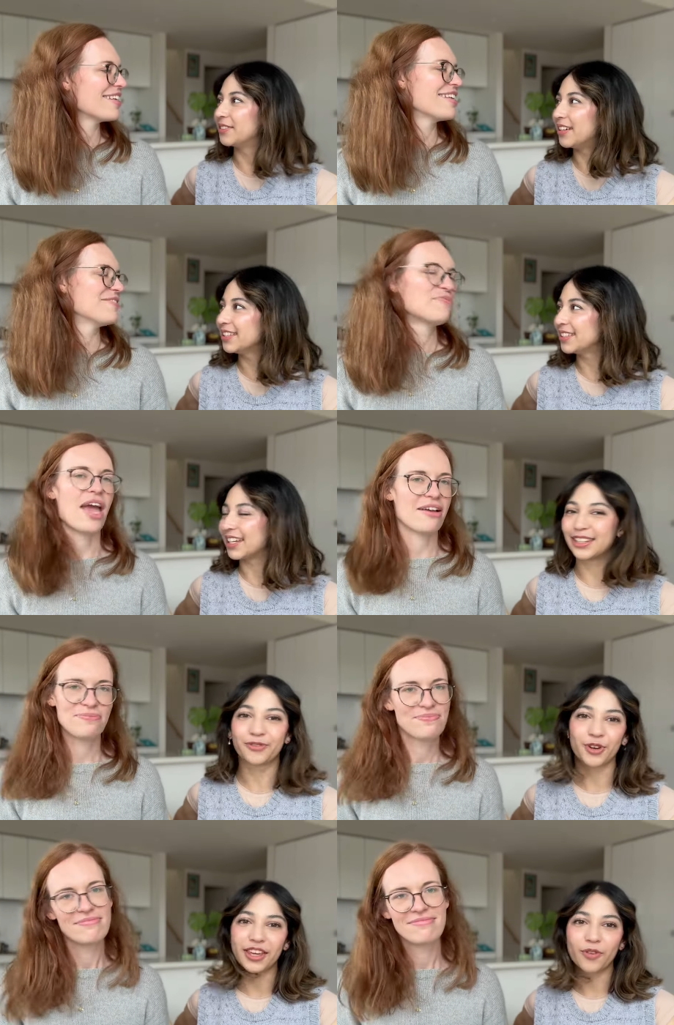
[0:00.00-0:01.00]
Speaker 1: to us, like
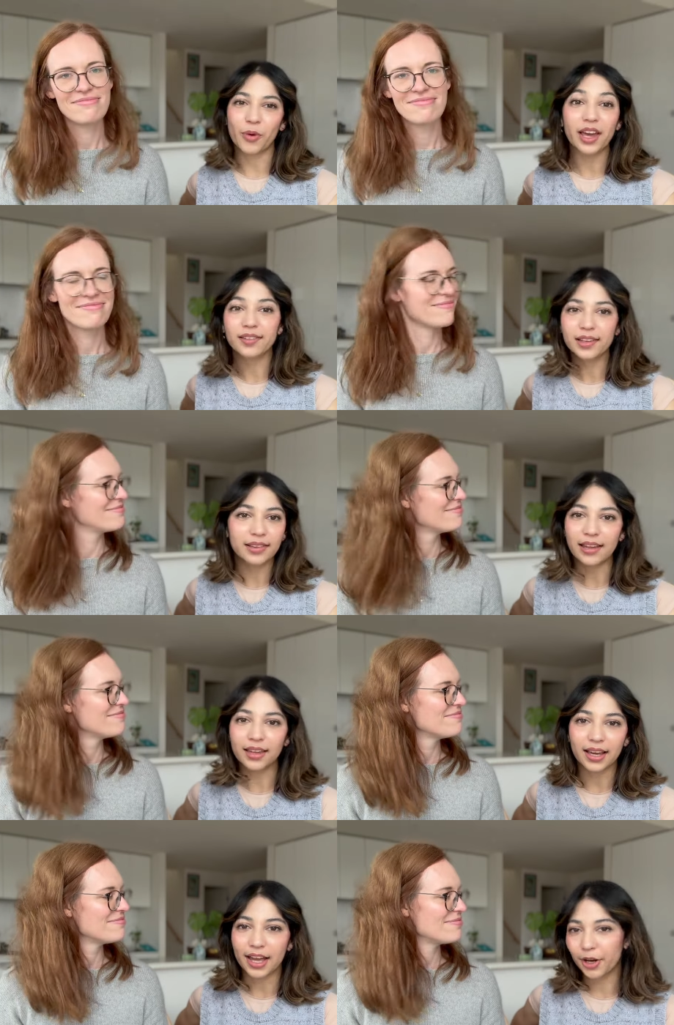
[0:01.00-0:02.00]
yeah. for giveaways, because
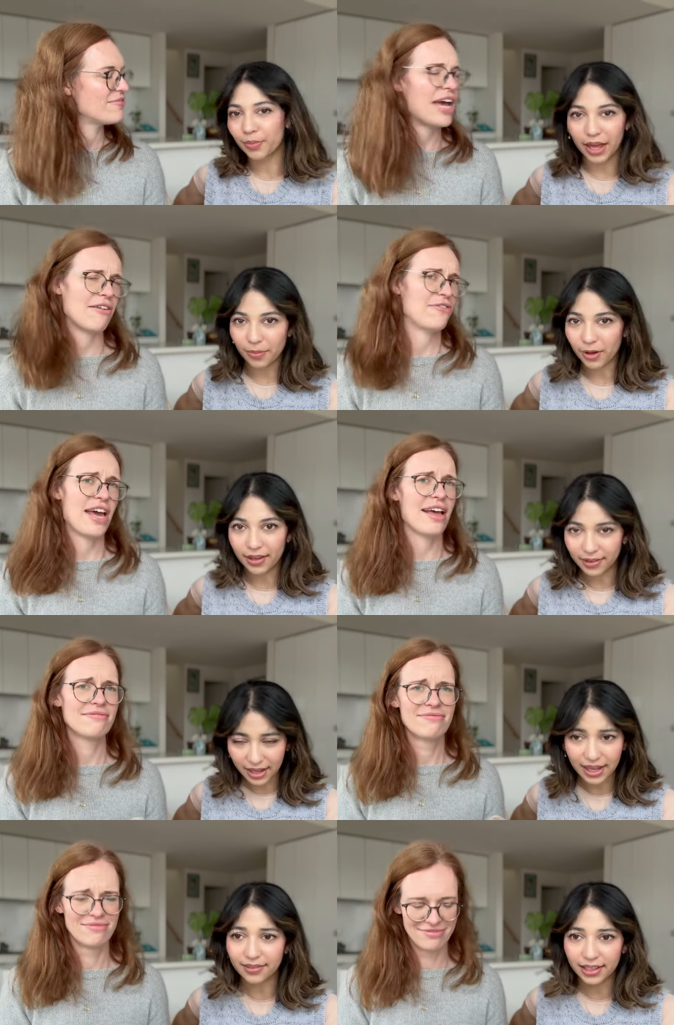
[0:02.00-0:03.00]
and like I don't blame you. It's
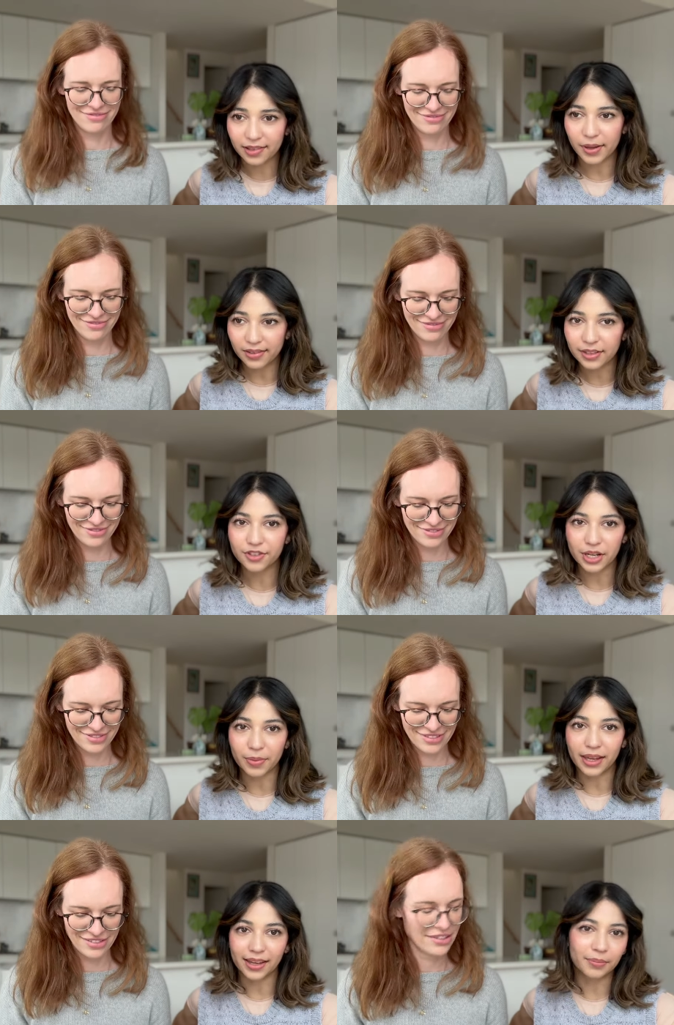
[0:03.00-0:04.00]
like it's expensive
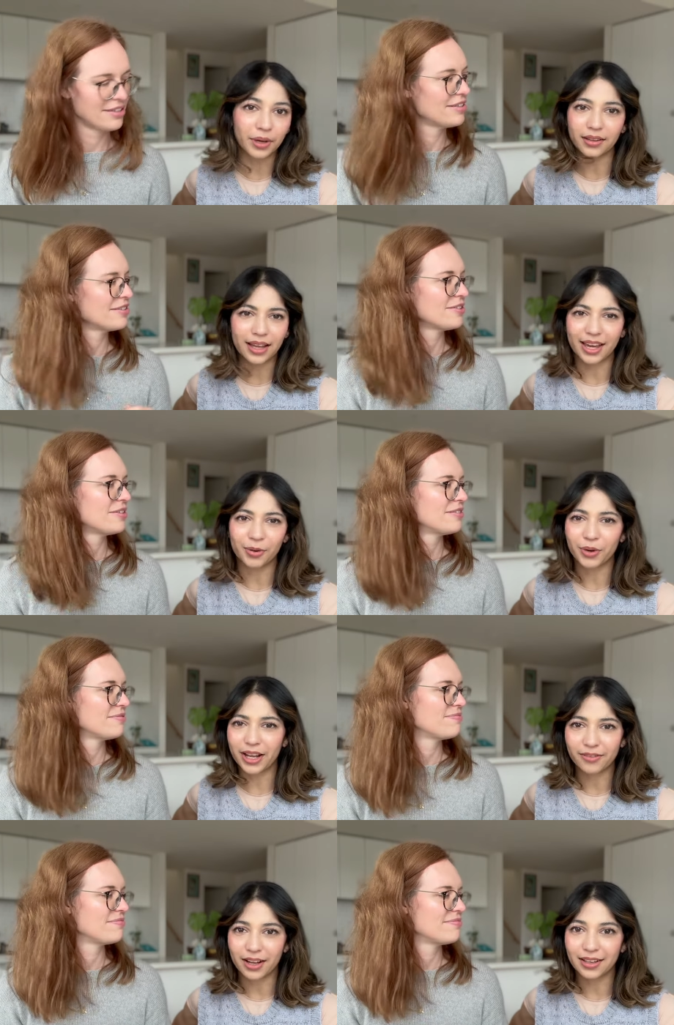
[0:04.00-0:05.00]
shipping, but like
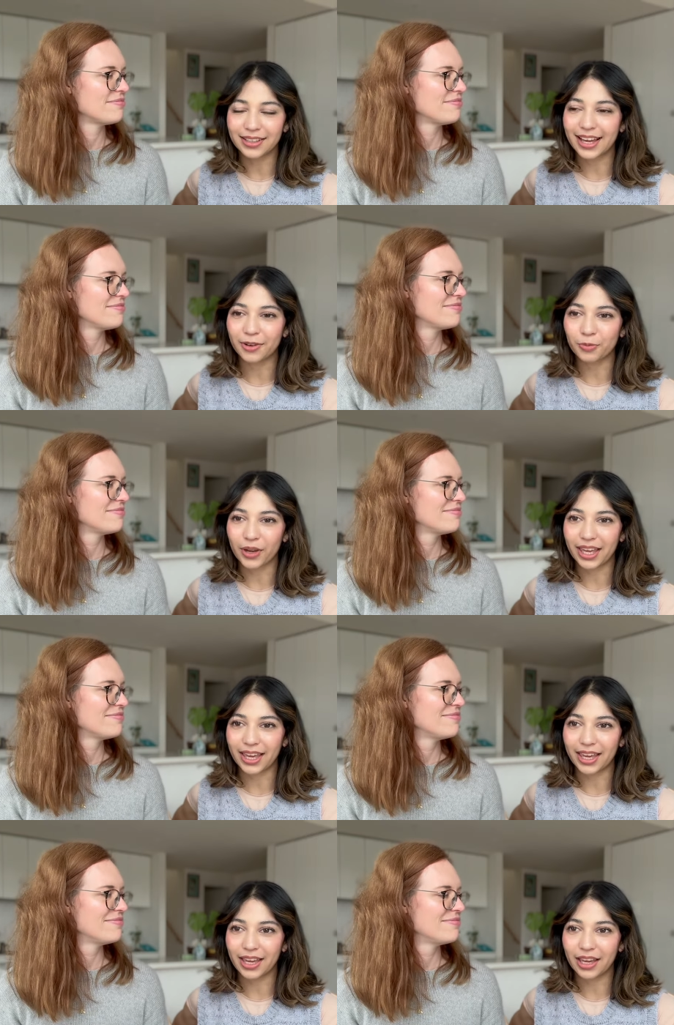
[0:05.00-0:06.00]
whatever. Like
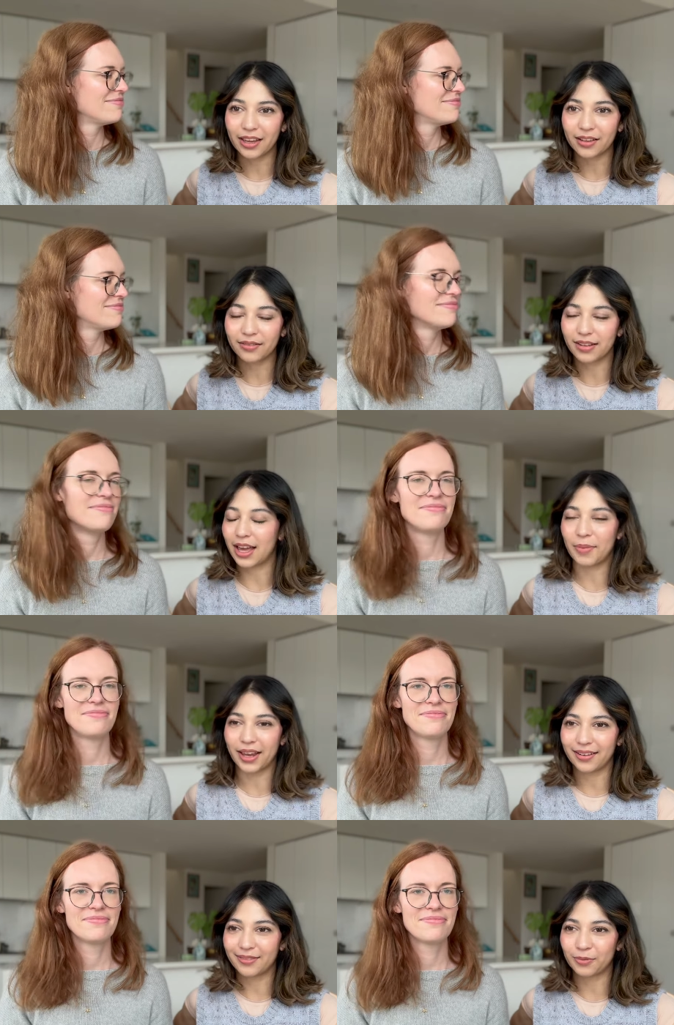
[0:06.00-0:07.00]
we, I
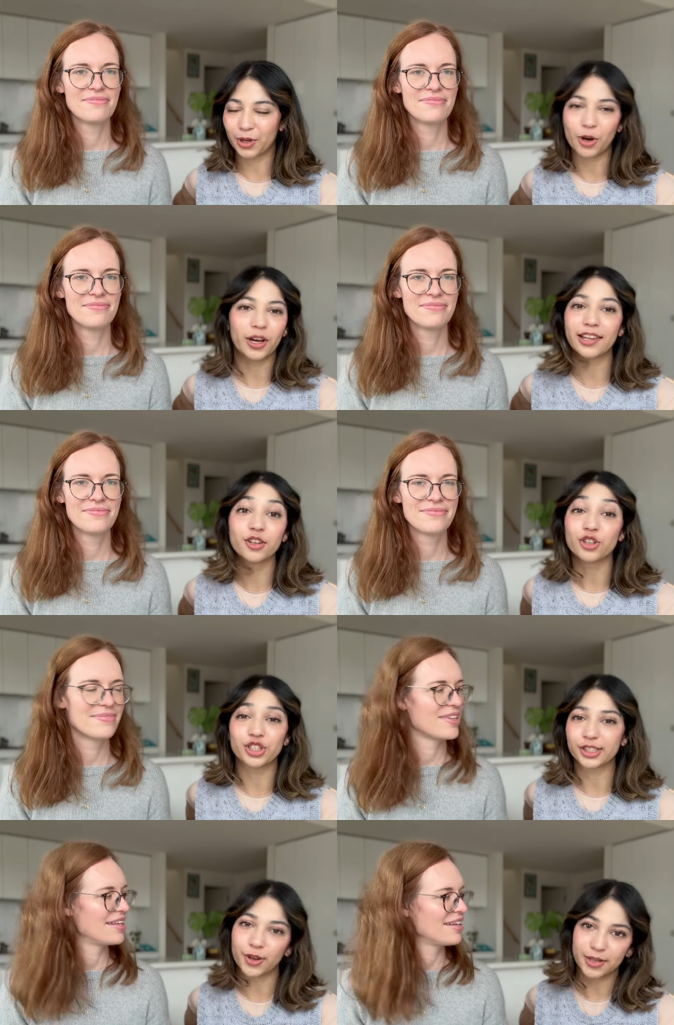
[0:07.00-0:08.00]
mean, we're not. It's not
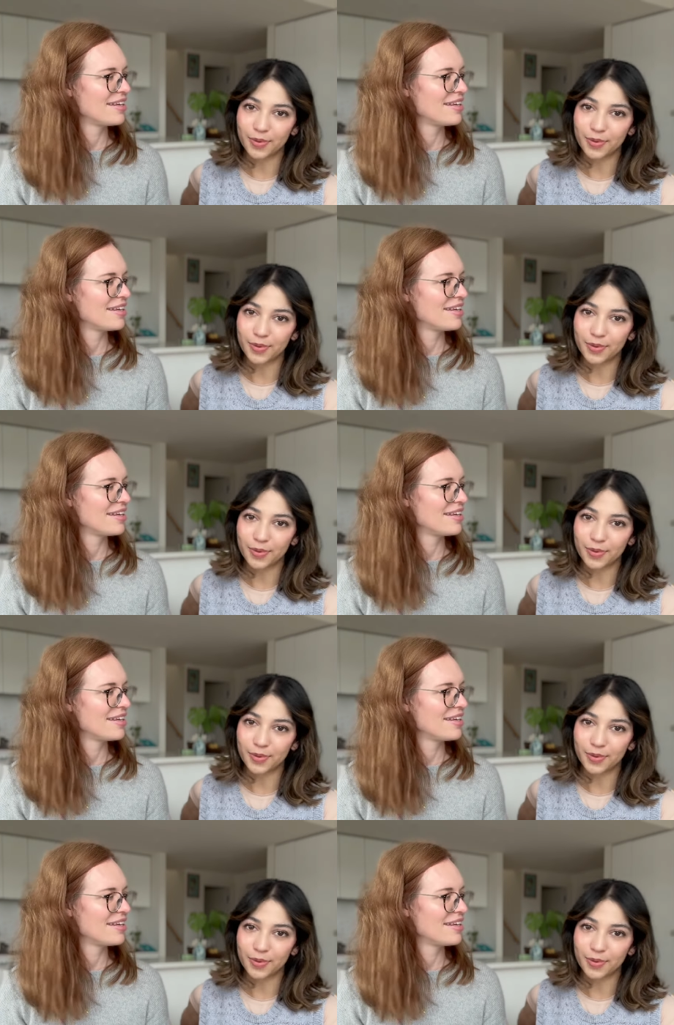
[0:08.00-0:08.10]
just going to